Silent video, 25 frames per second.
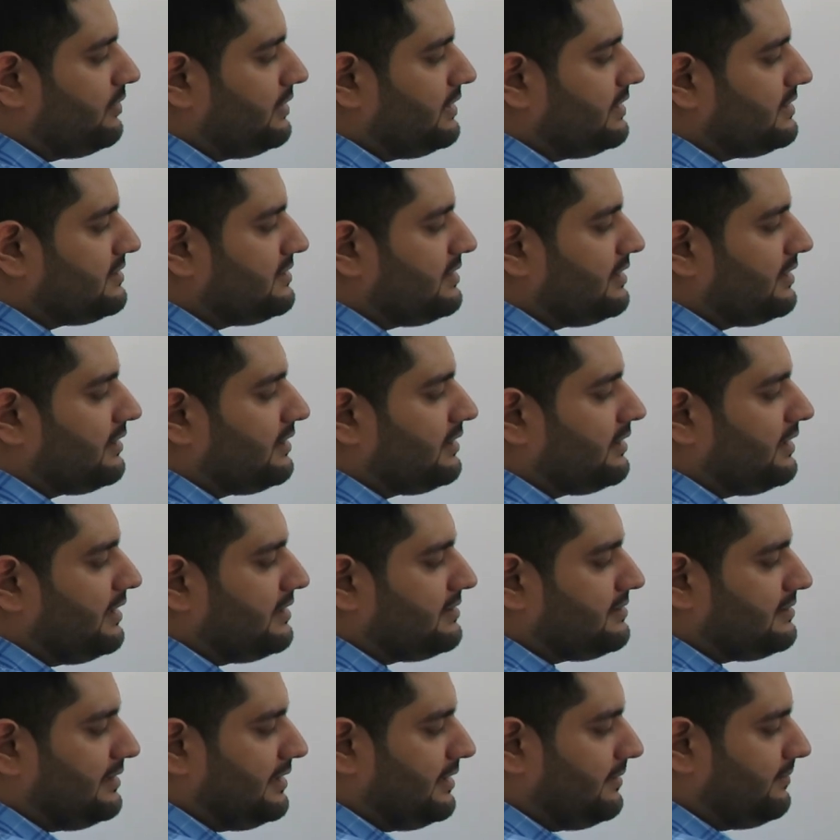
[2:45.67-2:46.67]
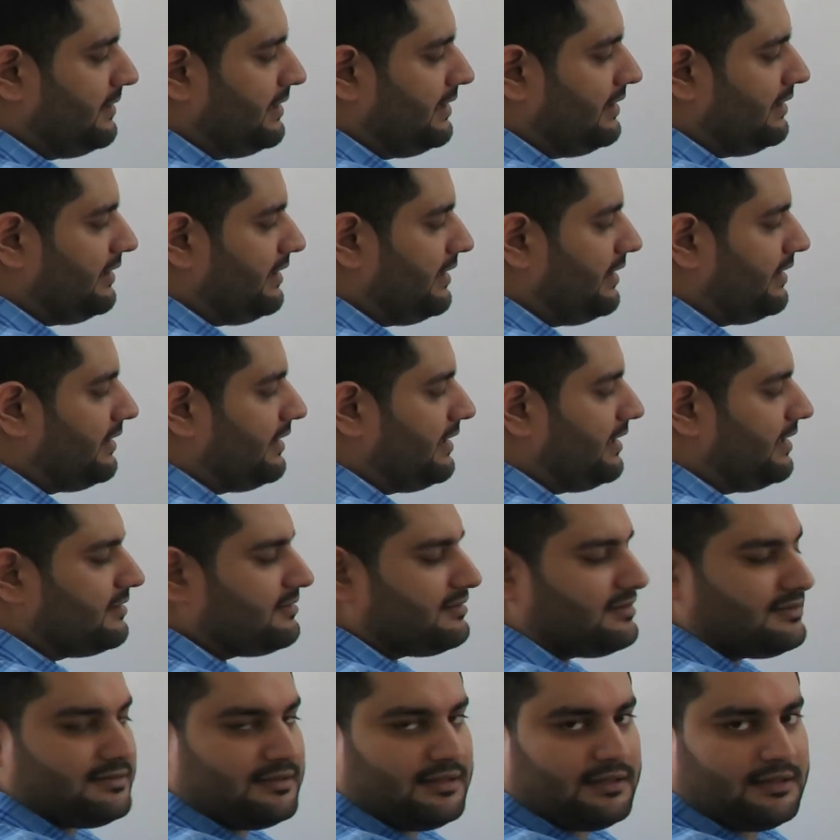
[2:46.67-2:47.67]
2 is the case label and
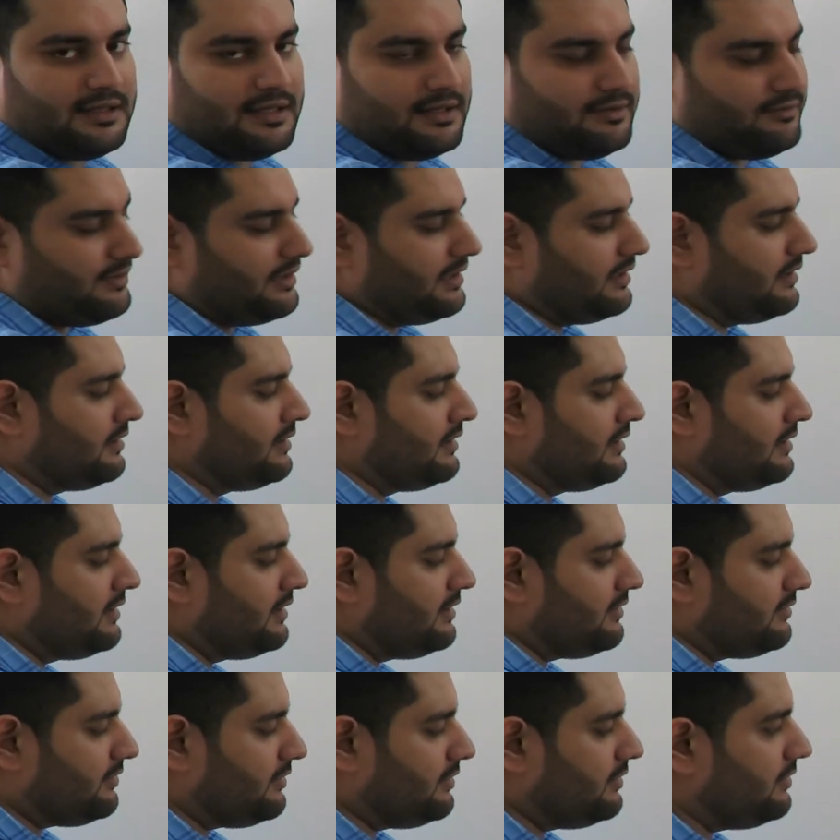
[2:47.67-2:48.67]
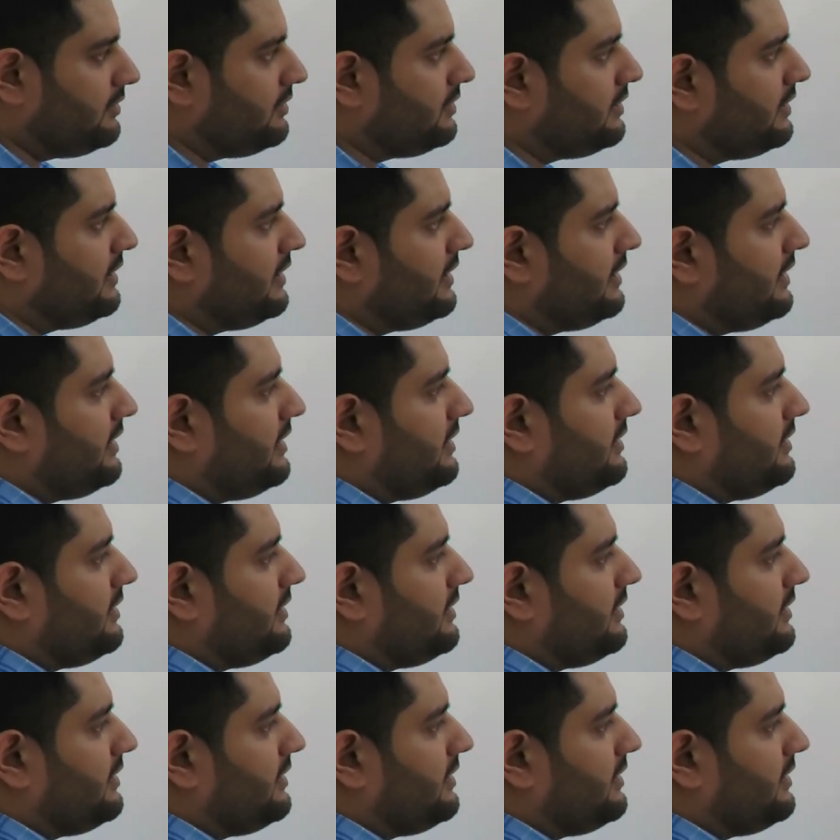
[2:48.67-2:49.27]
case is the keyword. So